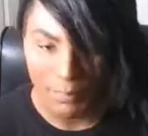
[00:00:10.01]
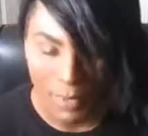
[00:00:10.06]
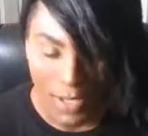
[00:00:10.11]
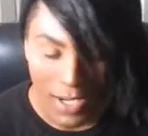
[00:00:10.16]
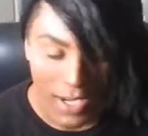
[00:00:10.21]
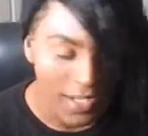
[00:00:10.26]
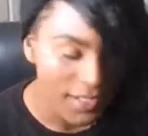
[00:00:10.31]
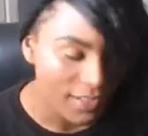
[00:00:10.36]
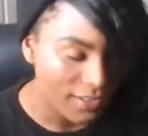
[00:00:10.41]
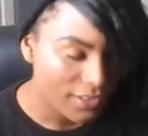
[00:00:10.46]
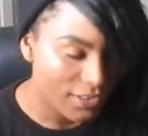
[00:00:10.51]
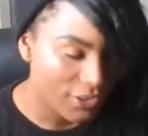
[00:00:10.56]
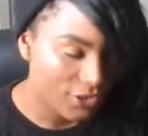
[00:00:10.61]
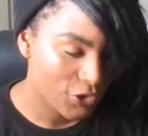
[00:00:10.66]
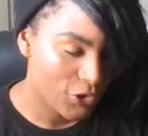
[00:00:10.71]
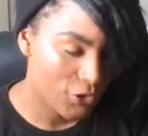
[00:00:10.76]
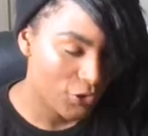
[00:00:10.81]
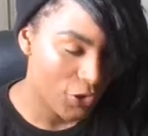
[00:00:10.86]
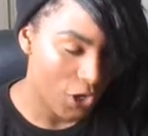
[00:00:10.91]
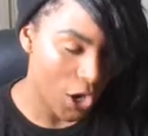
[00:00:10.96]
But,
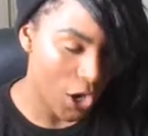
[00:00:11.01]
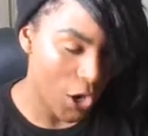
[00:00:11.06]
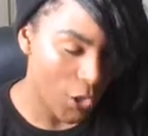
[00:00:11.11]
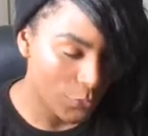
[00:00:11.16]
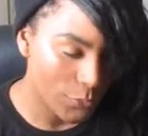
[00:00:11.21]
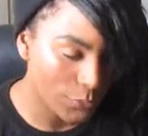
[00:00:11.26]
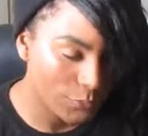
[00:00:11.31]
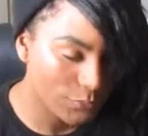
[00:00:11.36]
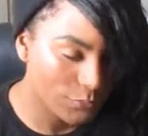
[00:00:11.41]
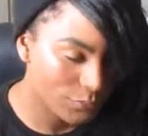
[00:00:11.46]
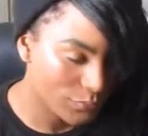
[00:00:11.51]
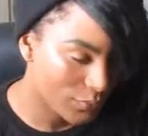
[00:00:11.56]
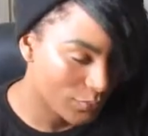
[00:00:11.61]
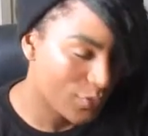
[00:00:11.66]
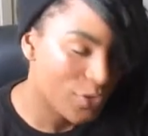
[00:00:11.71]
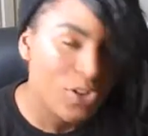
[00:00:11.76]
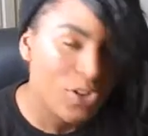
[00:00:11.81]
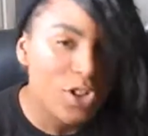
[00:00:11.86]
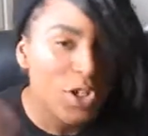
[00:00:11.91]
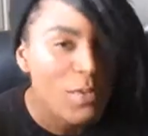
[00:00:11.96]
you know,
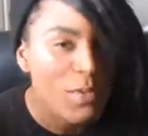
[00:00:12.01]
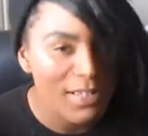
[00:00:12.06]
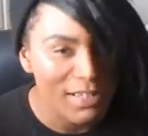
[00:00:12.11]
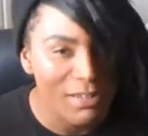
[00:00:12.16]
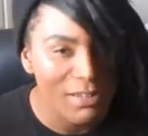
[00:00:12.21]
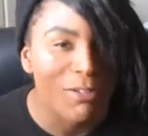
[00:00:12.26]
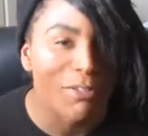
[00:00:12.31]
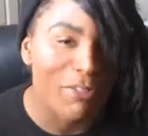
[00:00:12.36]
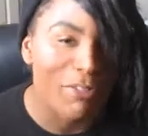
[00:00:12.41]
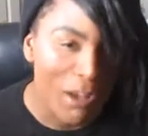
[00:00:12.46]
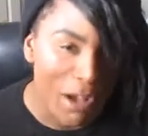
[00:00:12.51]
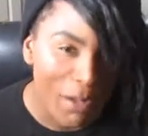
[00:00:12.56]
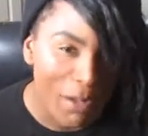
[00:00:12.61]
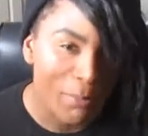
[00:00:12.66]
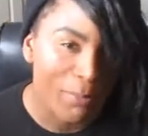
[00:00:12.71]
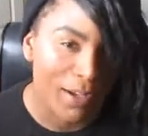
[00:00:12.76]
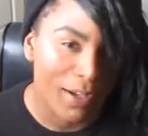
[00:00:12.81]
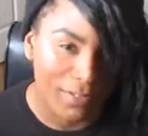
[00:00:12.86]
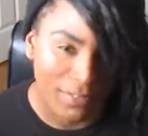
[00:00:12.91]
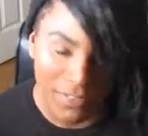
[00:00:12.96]
she was a little hot
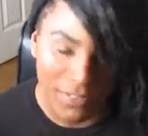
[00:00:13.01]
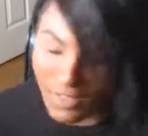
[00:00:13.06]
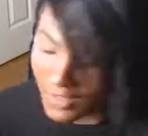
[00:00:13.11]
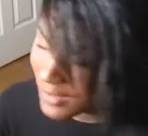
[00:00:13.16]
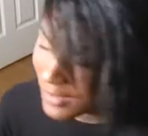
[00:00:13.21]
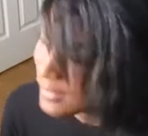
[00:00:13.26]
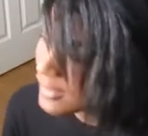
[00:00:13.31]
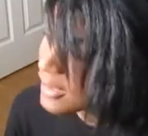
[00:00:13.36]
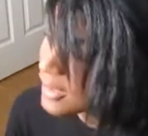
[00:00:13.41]
back then.